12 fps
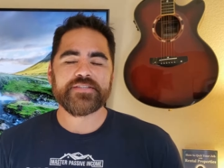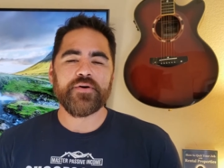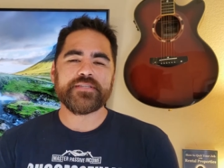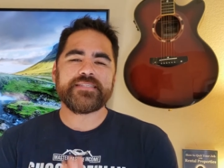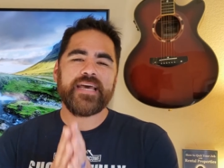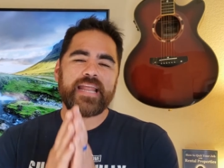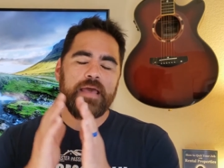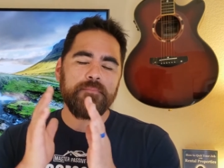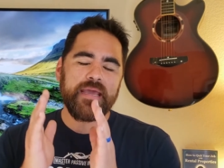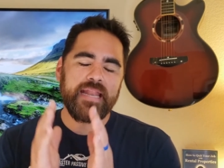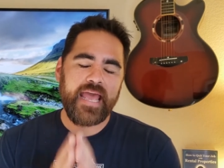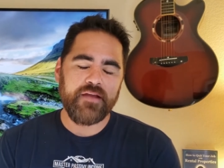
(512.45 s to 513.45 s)
So instead, I
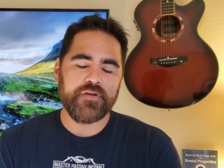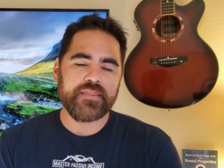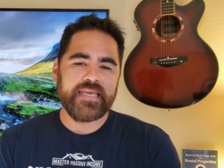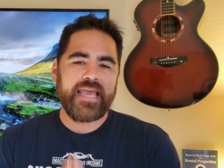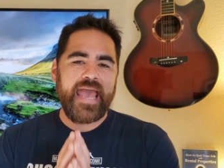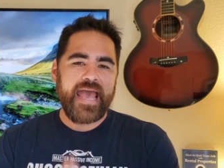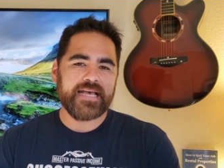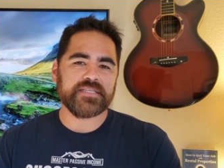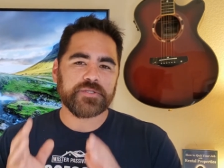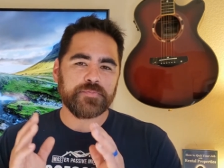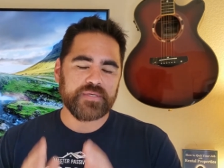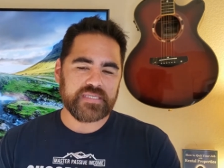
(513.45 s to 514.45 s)
made everything as
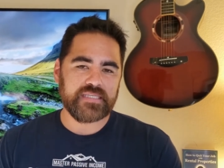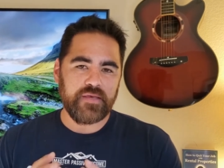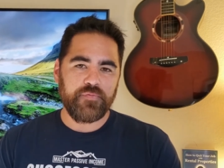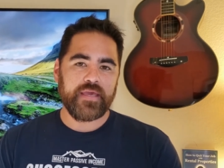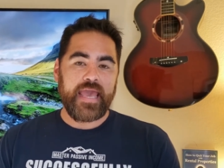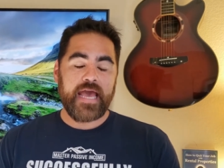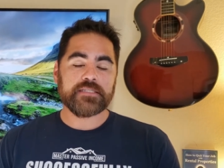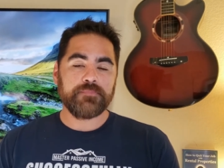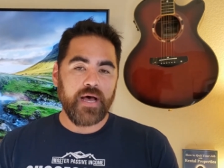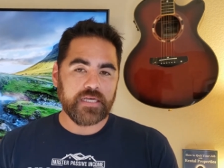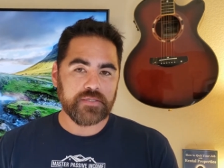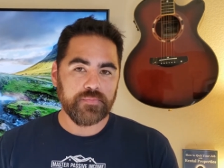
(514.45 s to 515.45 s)
specific as
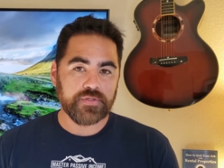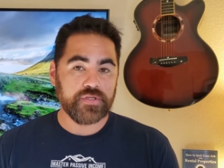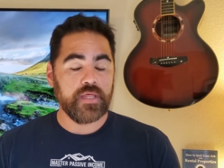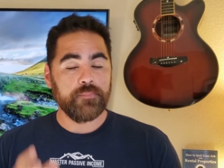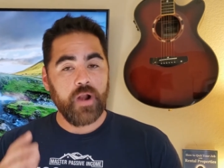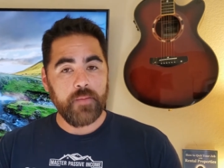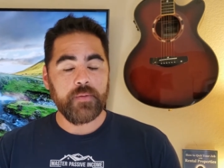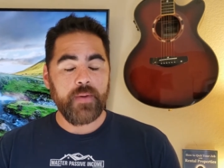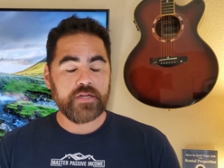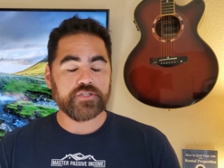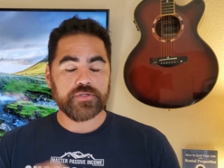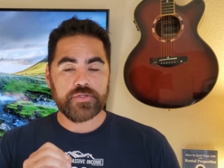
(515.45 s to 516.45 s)
possible so that property
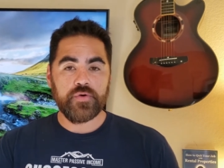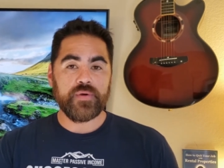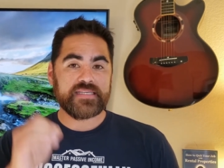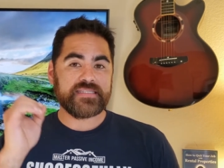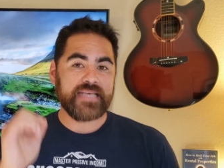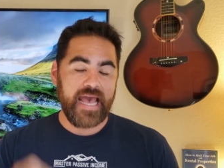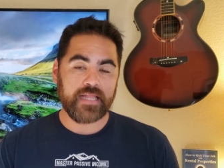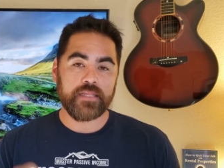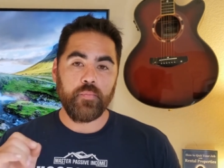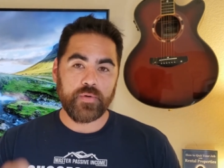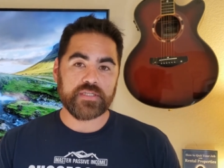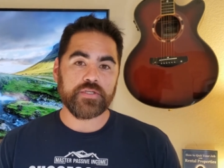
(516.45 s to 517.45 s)
managers knew exactly
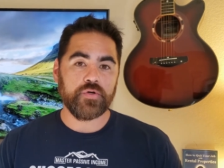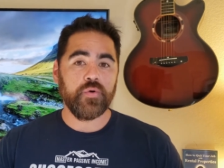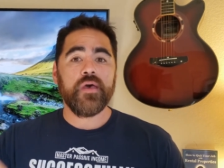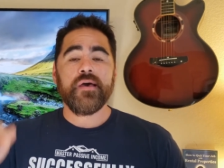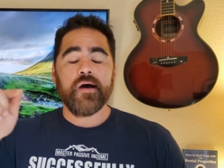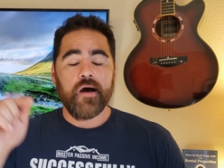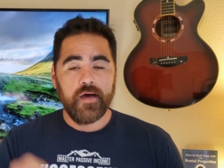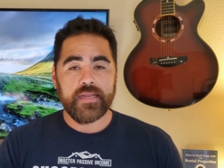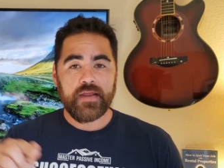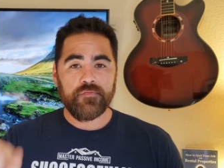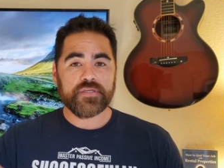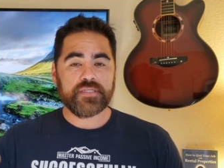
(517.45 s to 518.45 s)
what to do on
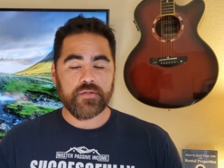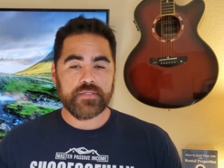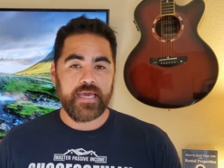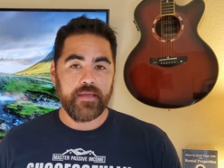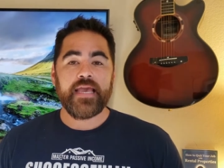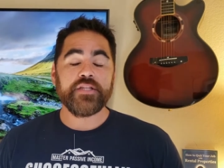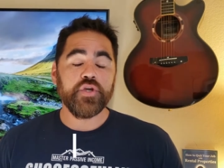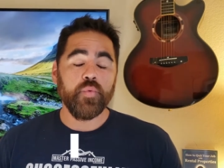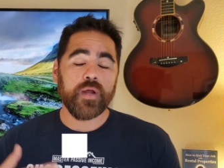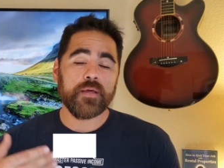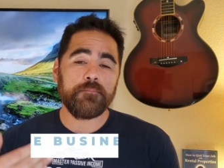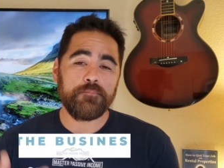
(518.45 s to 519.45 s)
every single day. And you
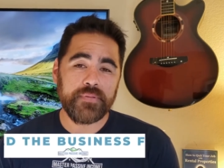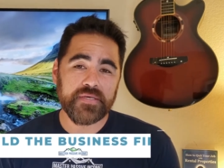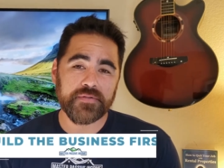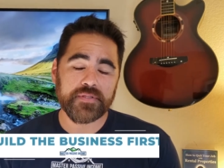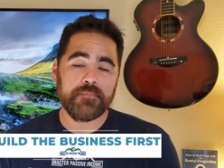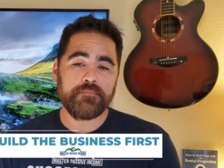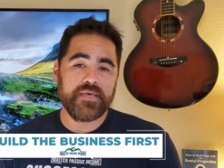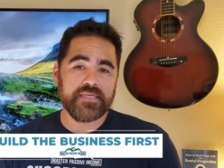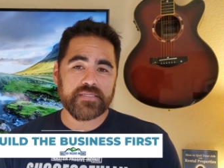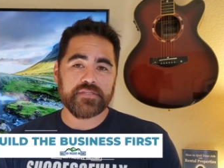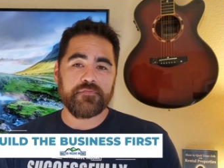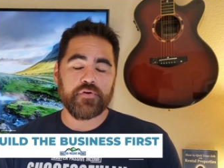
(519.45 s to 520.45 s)
want to build the
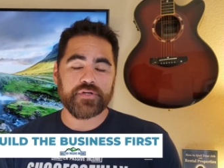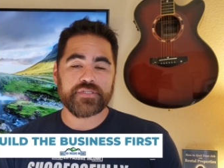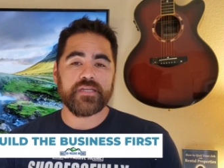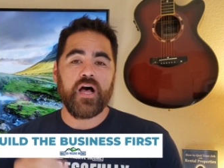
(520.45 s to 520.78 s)
business first.